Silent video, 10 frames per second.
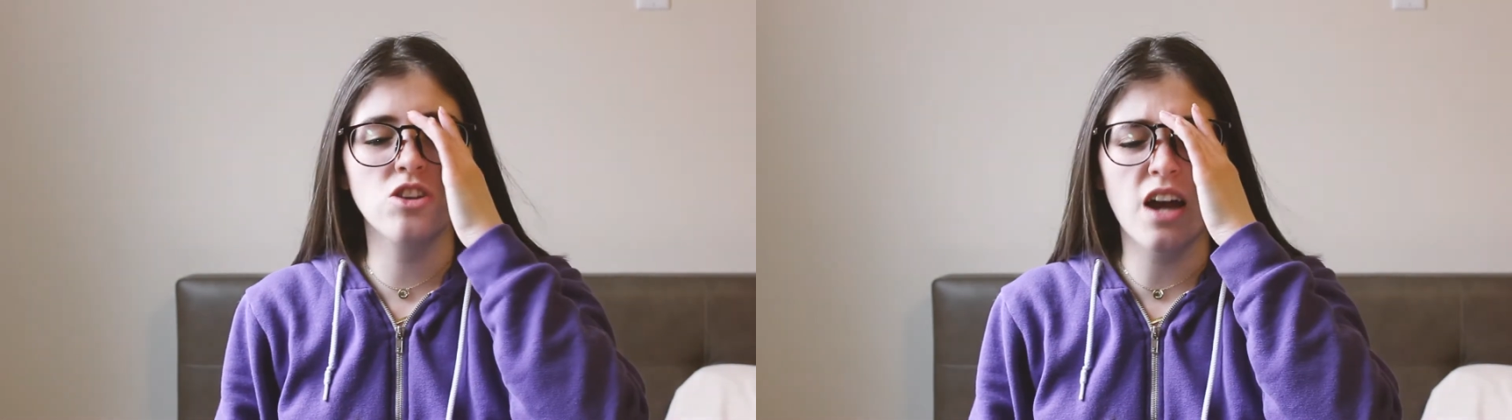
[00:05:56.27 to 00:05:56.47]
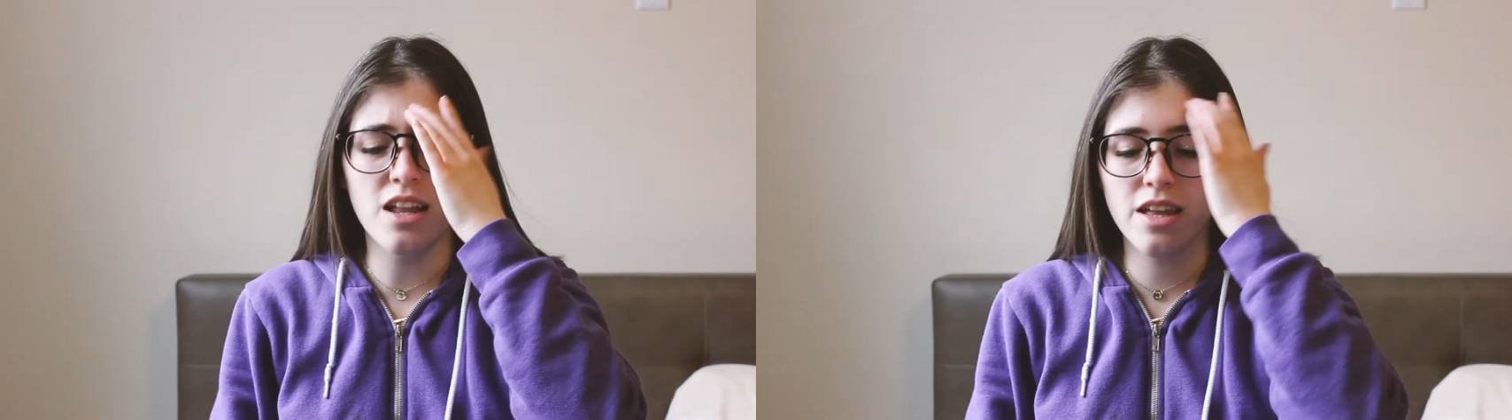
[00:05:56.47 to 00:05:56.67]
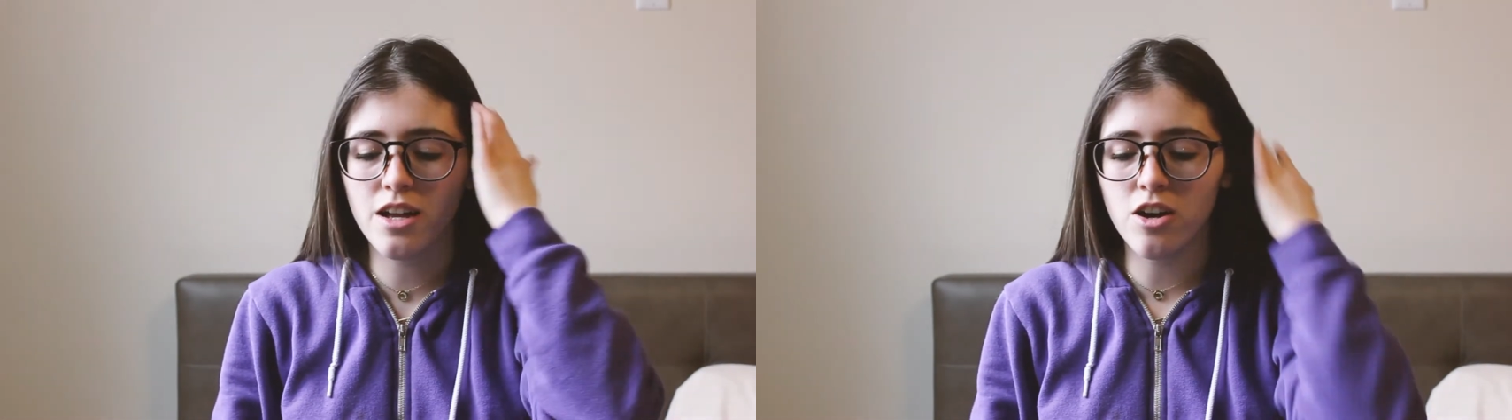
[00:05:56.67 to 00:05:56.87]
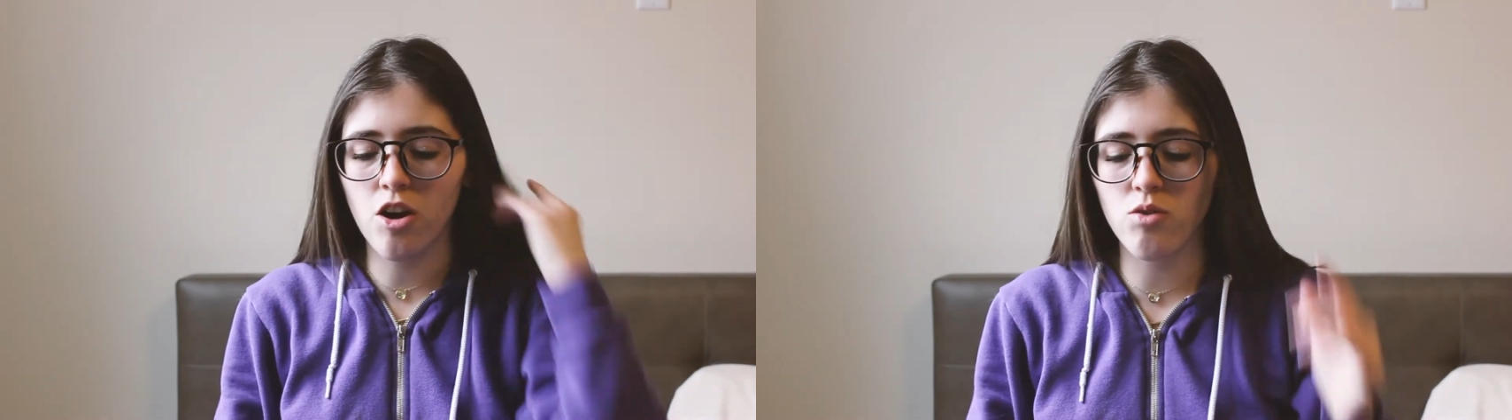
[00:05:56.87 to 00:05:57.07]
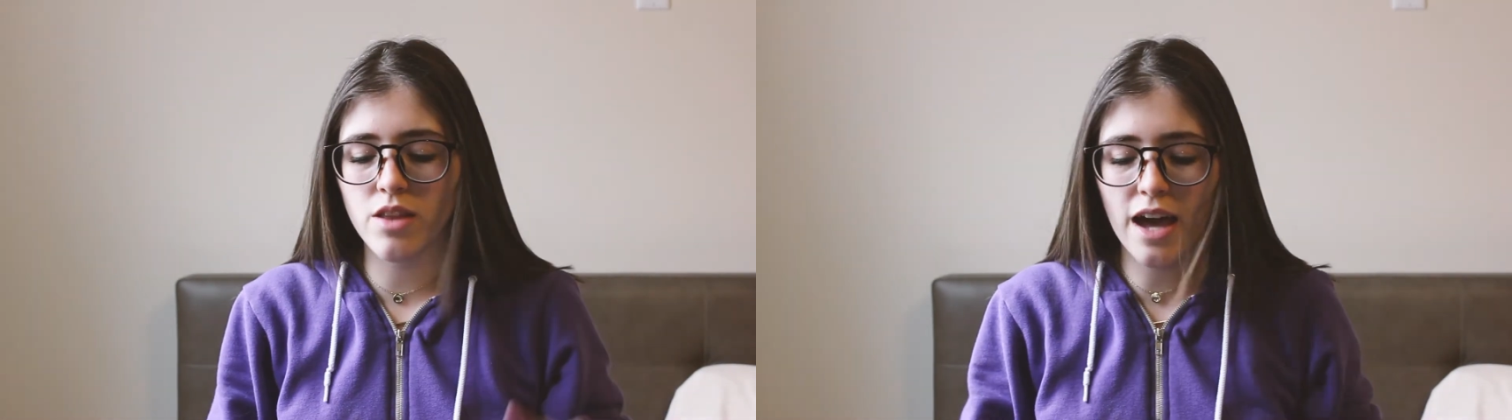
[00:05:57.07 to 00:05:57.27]
kind of like a
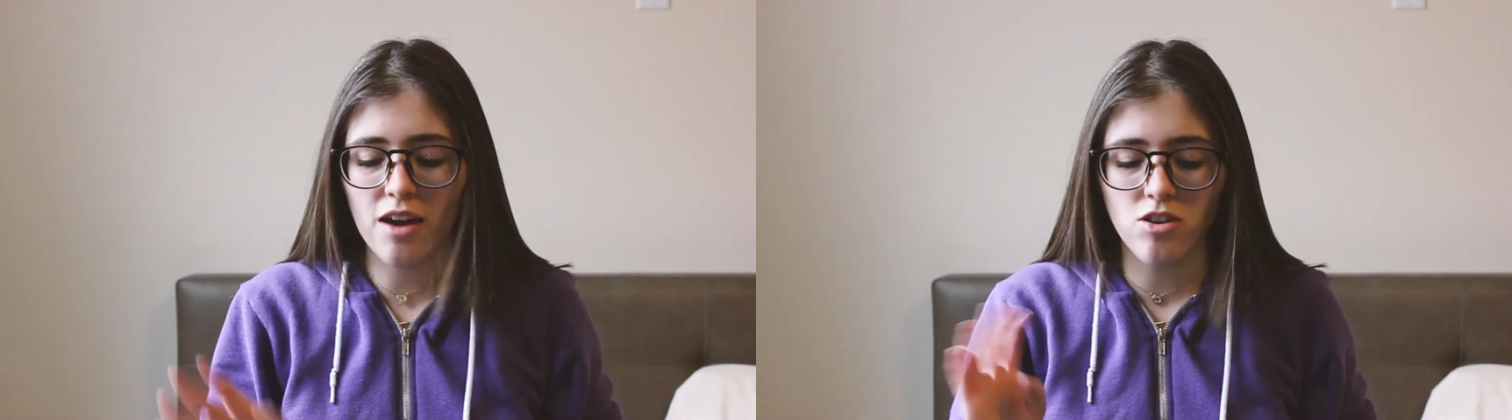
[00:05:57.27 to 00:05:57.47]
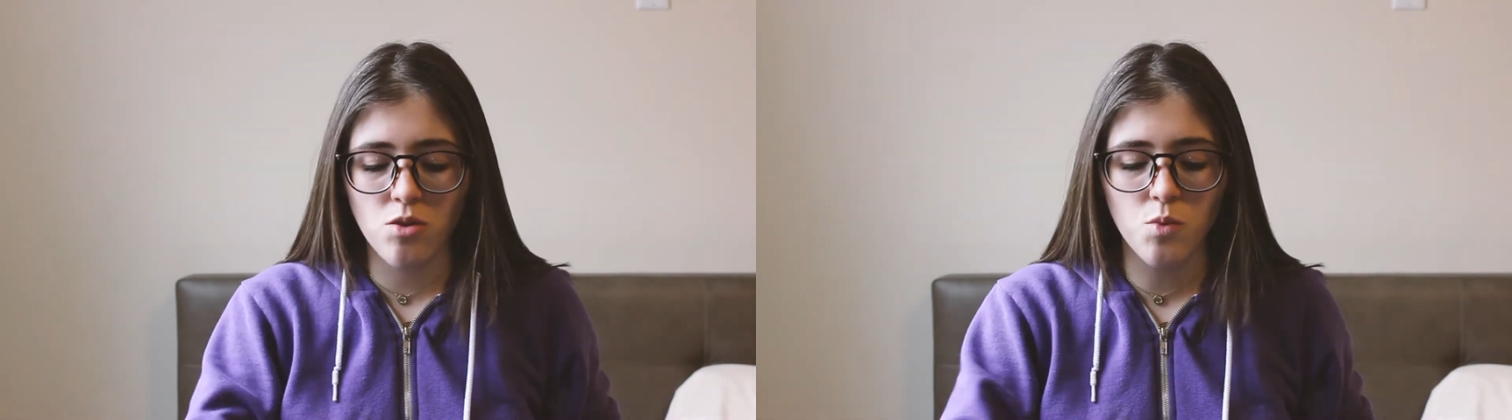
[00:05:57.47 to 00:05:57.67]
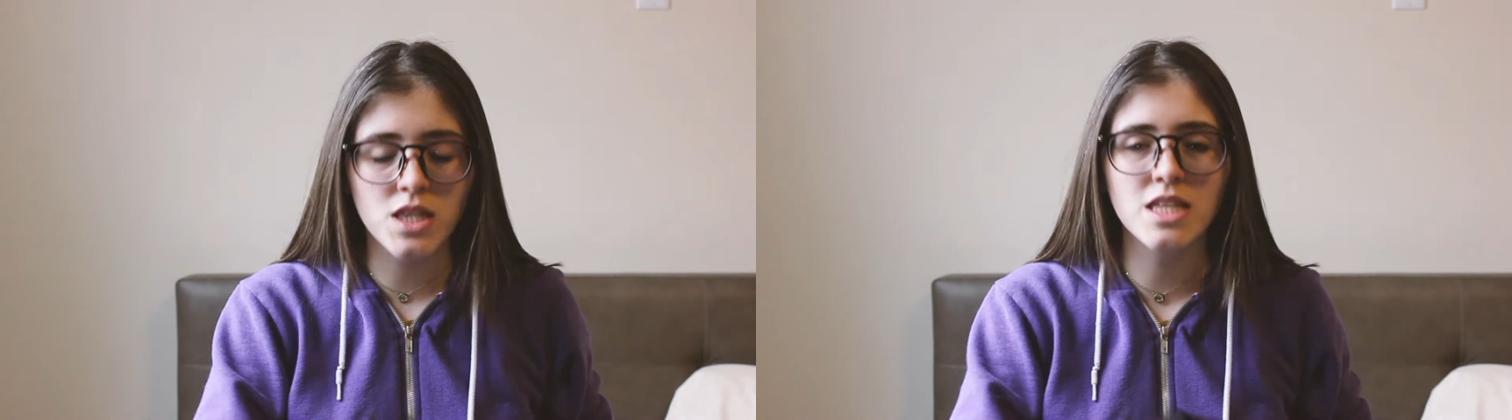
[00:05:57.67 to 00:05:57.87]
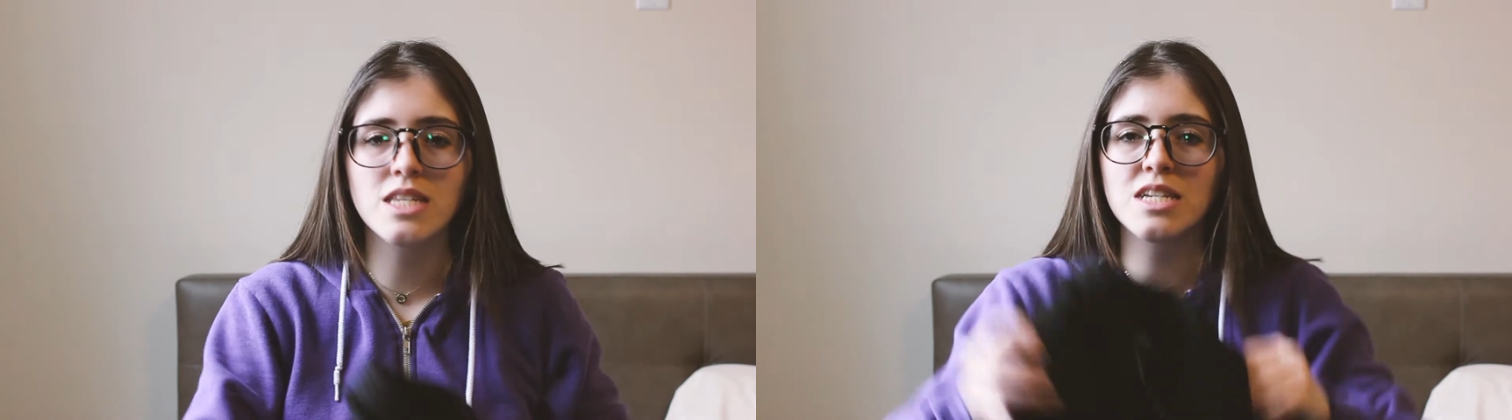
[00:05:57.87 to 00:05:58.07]
coat. Like I don't know what this